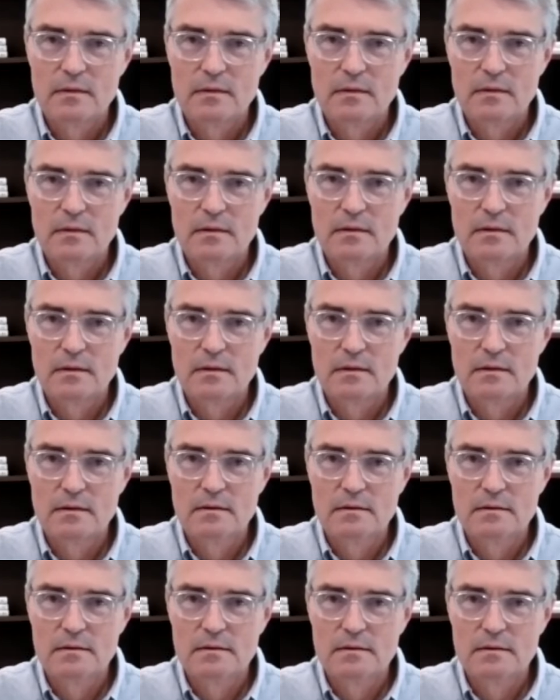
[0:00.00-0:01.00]

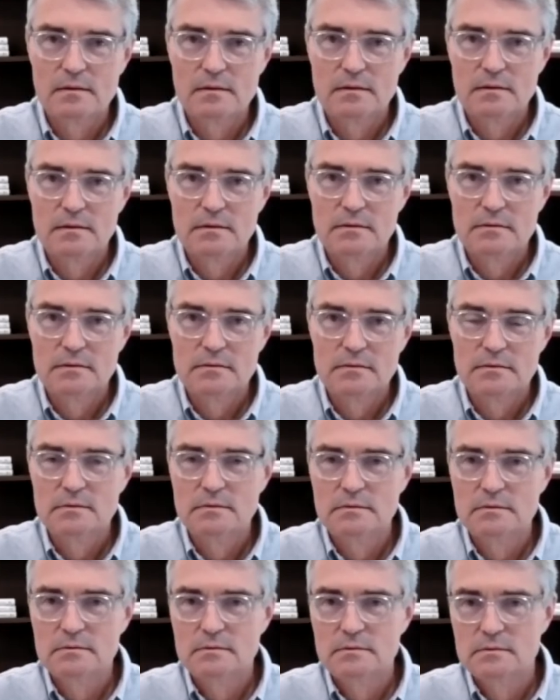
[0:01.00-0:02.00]

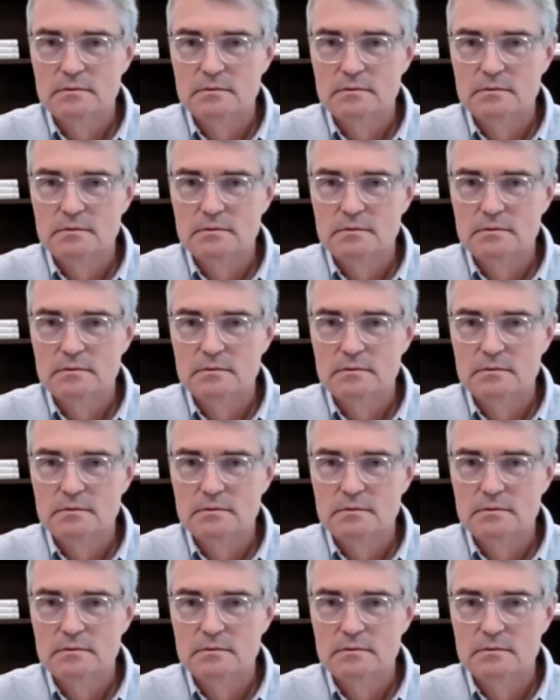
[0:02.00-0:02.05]
(not speaking)